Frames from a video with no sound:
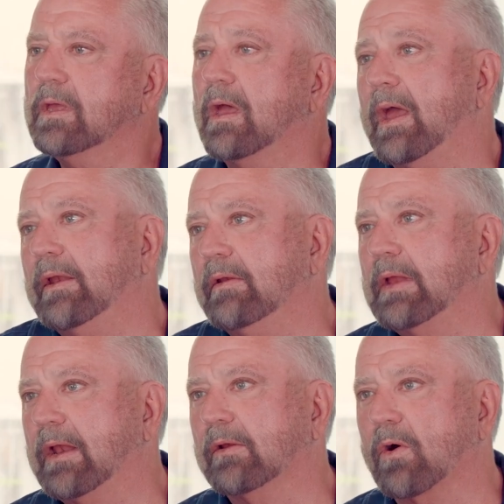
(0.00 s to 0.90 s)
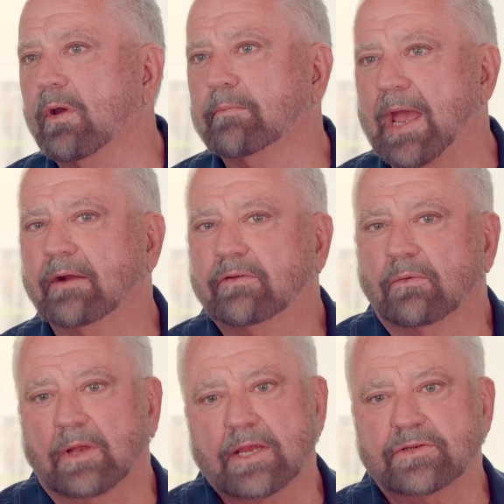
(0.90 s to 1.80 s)
Yeah, and going back to
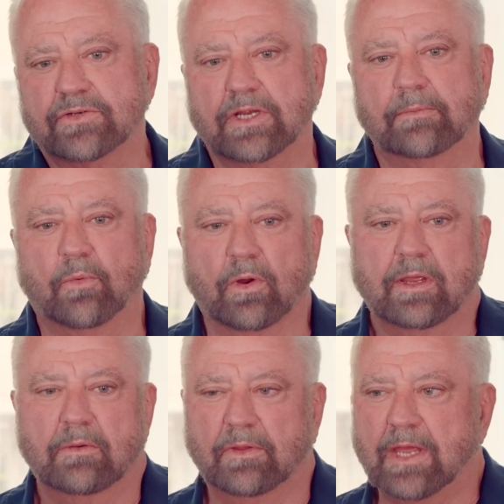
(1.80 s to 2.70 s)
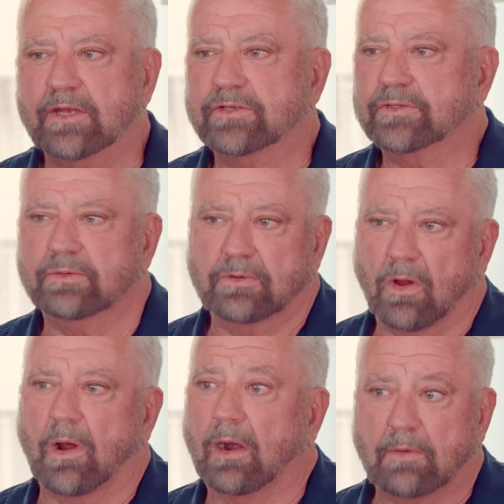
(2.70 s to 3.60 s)
relationship, working with agents who
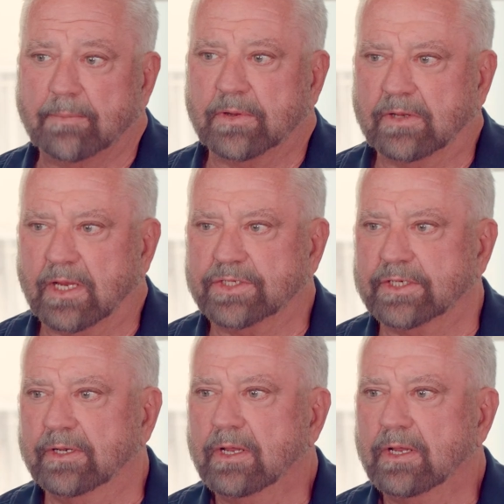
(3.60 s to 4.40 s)
know our reputation,